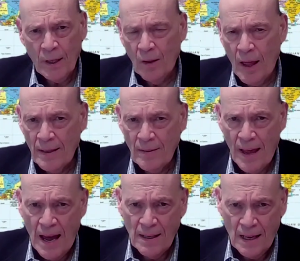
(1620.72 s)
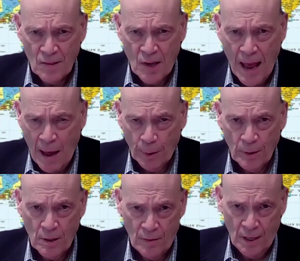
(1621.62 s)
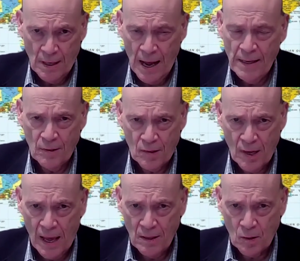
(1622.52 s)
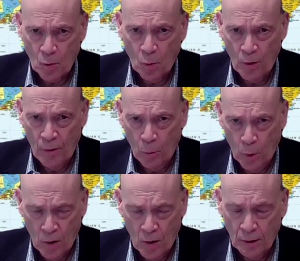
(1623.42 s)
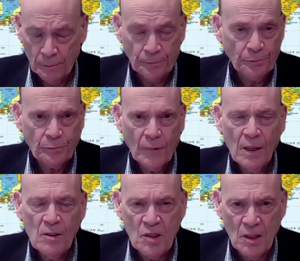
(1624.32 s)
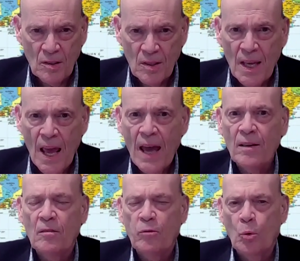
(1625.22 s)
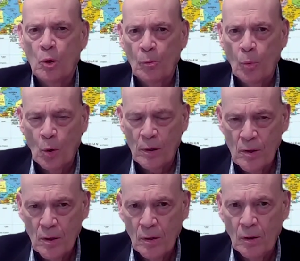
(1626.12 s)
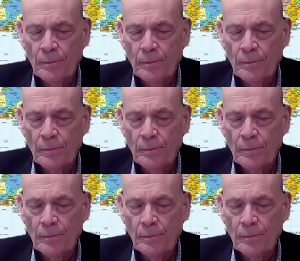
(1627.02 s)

like that has happened to the United States or the world since the end of World War II.